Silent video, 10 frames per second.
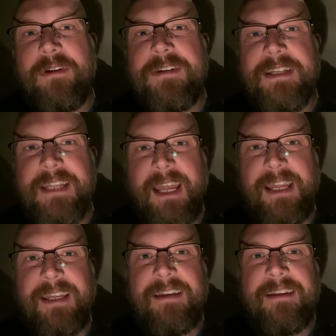
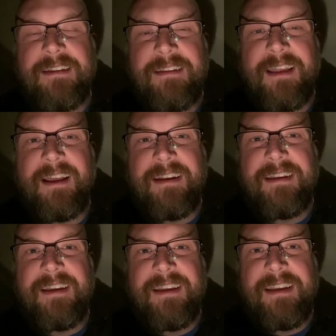today that
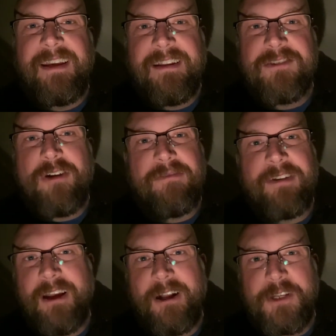it is
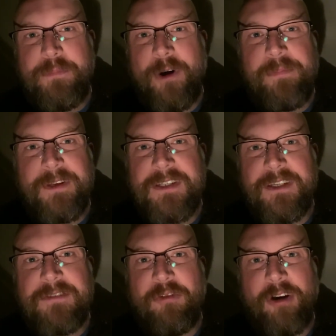often God's
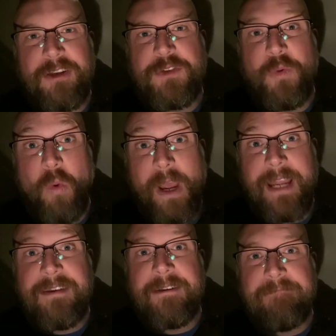purposes for us to
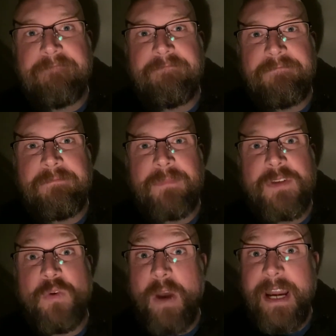wait,
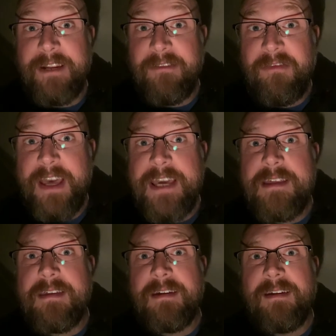to wait in
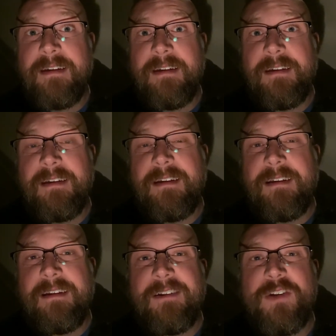faith,
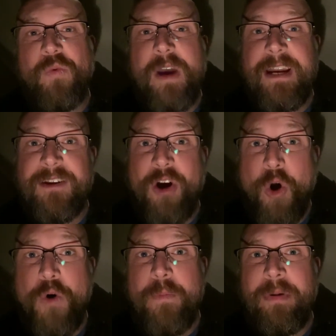to wait in
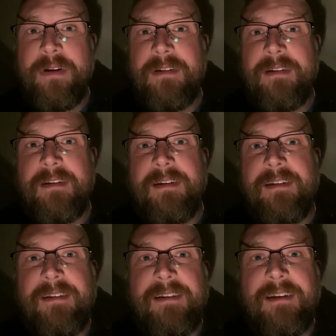hope,
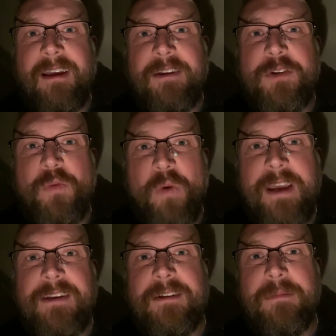uh, to
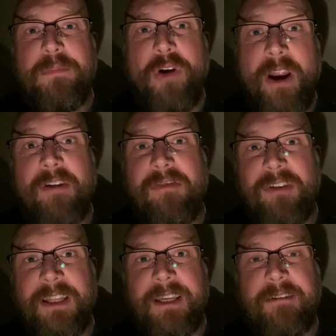wait
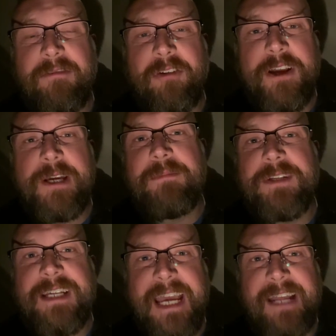prayerfully for him
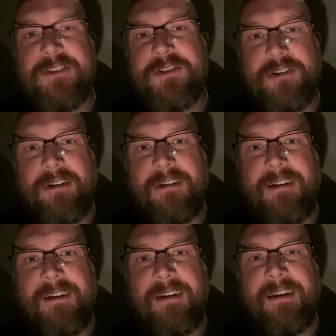to answer,
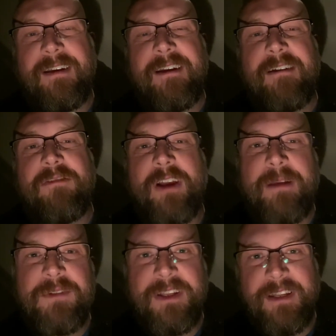for
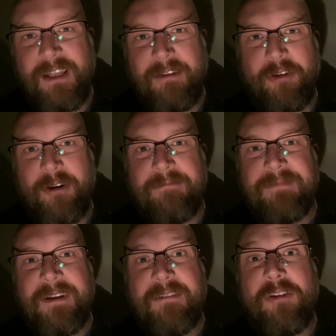him to deliver,
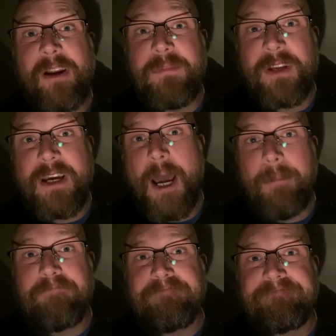for him to come.